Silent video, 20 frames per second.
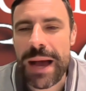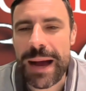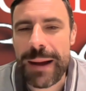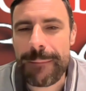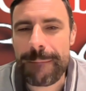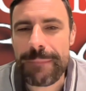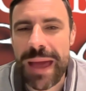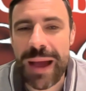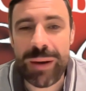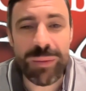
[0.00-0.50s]

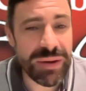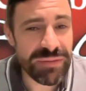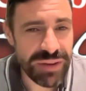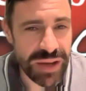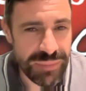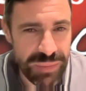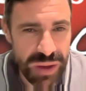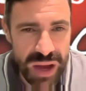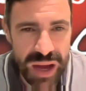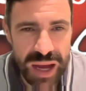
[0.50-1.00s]
However,
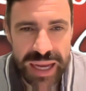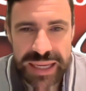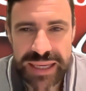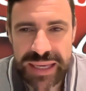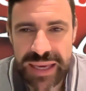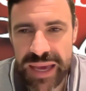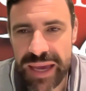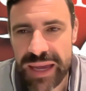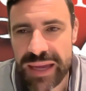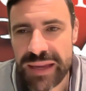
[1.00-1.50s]
I
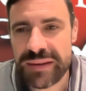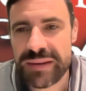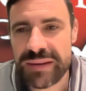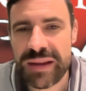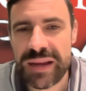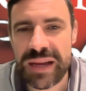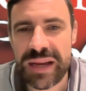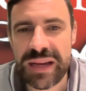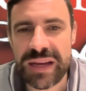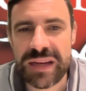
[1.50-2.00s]

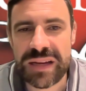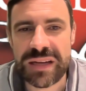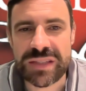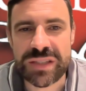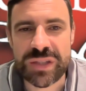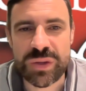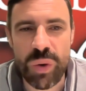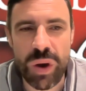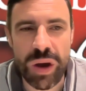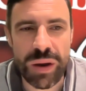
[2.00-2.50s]
can
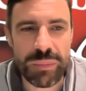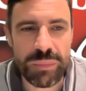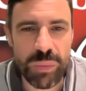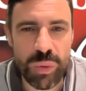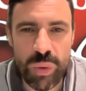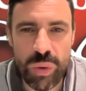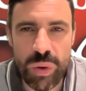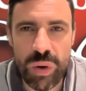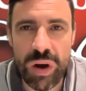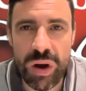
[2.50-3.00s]
squat
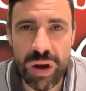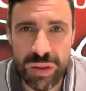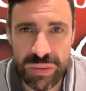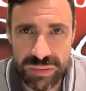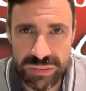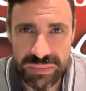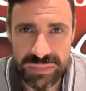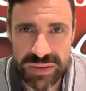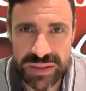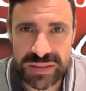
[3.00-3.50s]
more
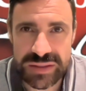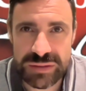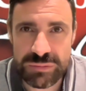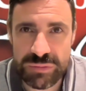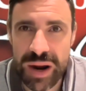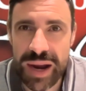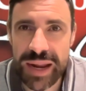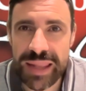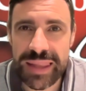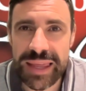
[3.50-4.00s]
on this
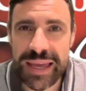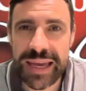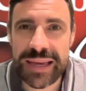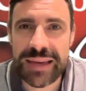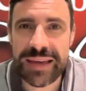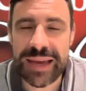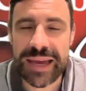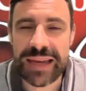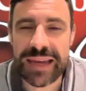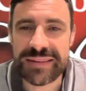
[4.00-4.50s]
right leg
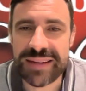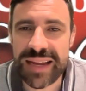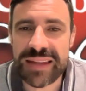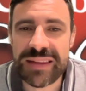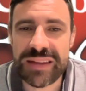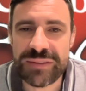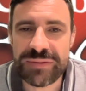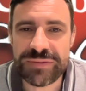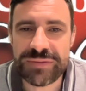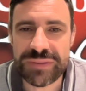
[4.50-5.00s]
and
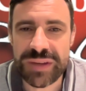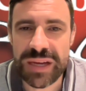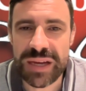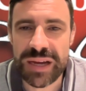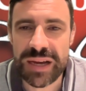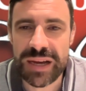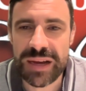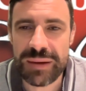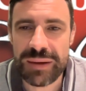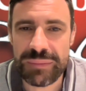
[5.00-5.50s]
deadlift
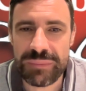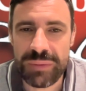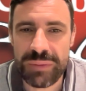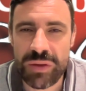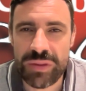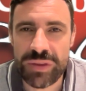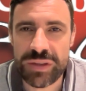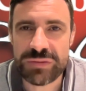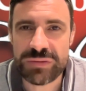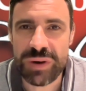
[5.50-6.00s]
on
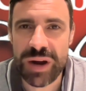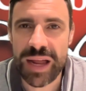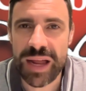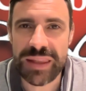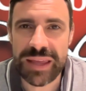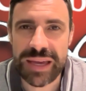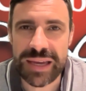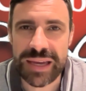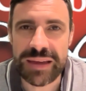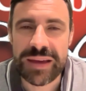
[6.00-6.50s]
this right
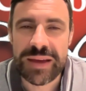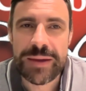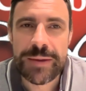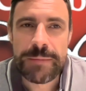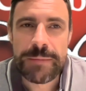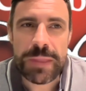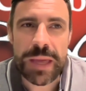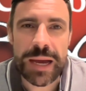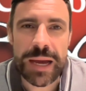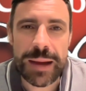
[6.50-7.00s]
leg
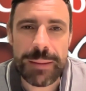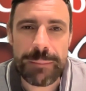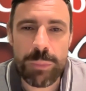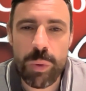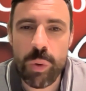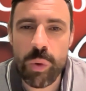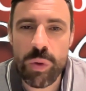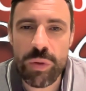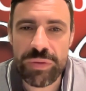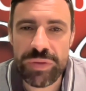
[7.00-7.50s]

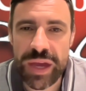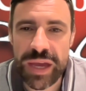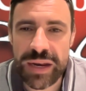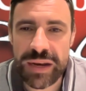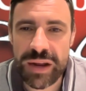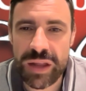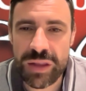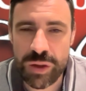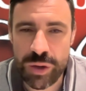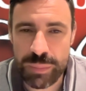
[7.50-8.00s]
more than
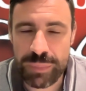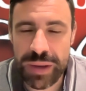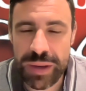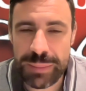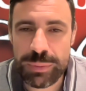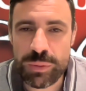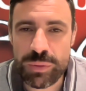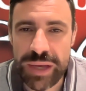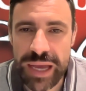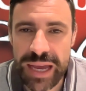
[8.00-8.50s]
a lot of
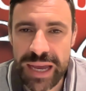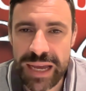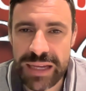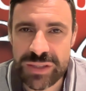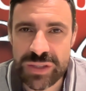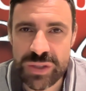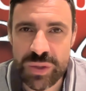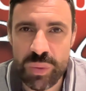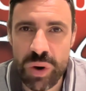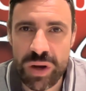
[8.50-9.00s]
people can
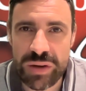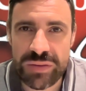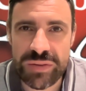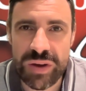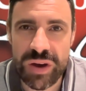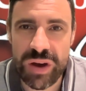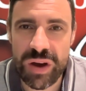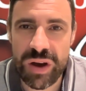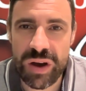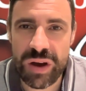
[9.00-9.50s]
squat
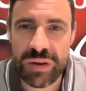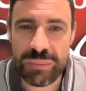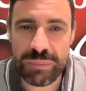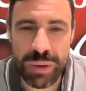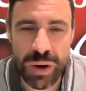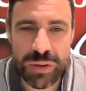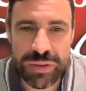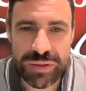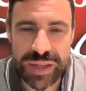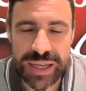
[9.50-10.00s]
on
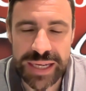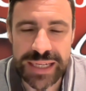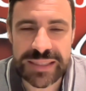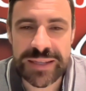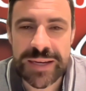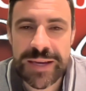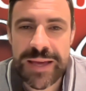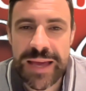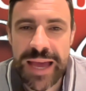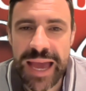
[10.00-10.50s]
both legs.
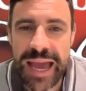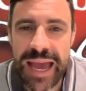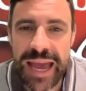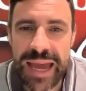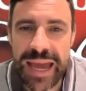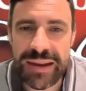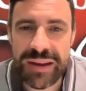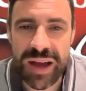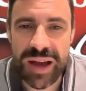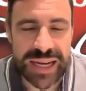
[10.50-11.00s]

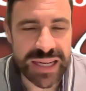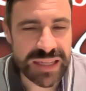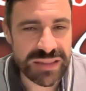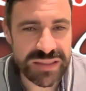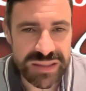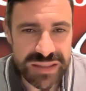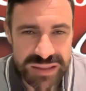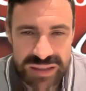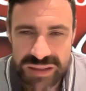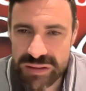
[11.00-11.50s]
And I can
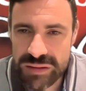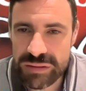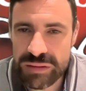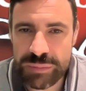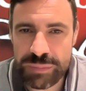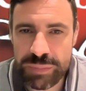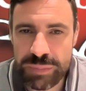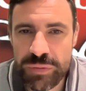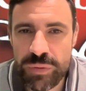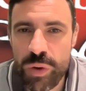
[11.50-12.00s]
still
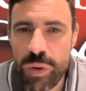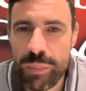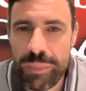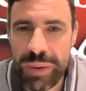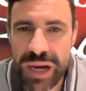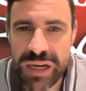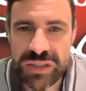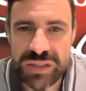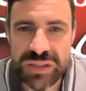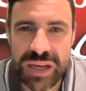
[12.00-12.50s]
perform
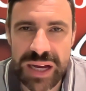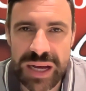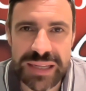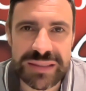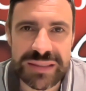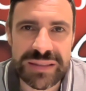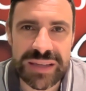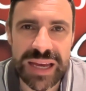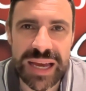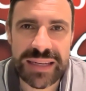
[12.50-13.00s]
martial
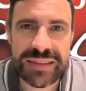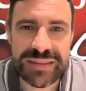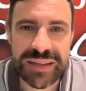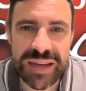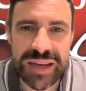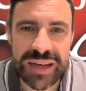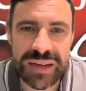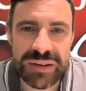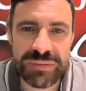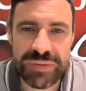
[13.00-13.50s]
arts at
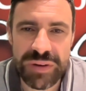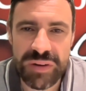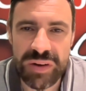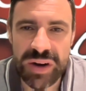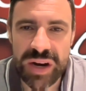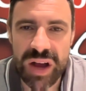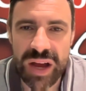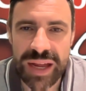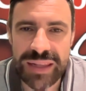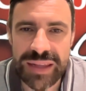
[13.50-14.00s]
a very
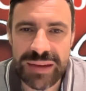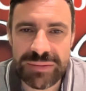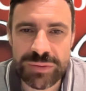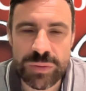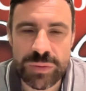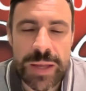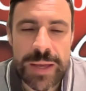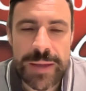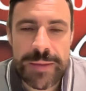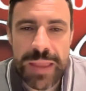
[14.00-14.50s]
high level,
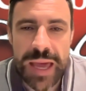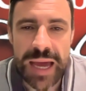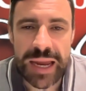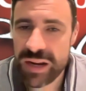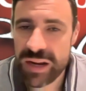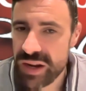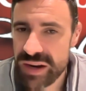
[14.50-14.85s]
and I don't